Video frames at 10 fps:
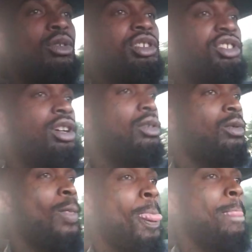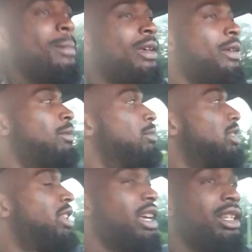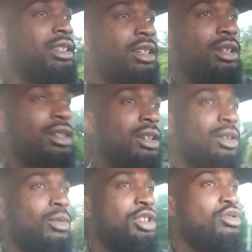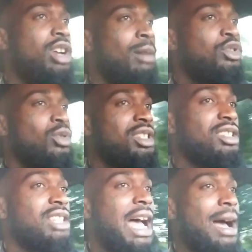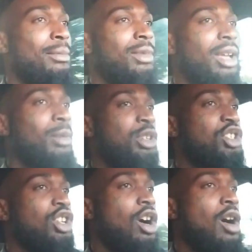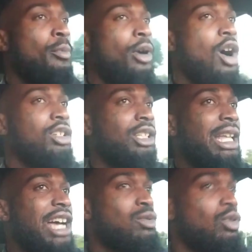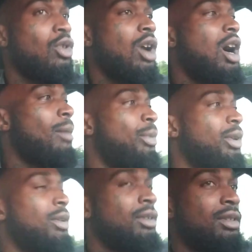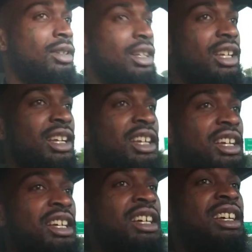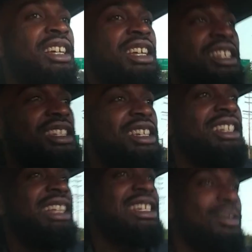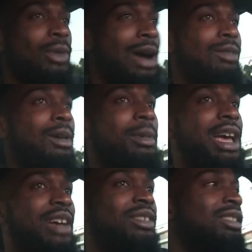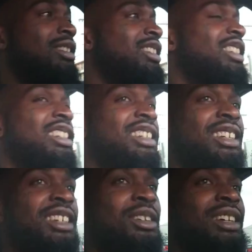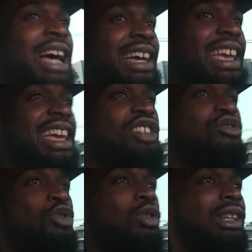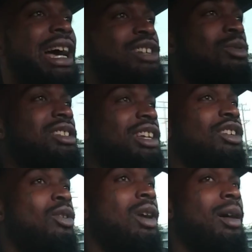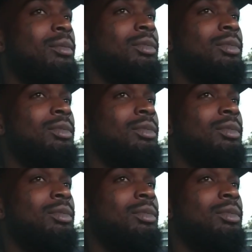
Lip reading: on its own. But then, when you come to a stop and put your car in park, the locks will go up. And see, that's the problem I'm having. I can't control the locks once they go up.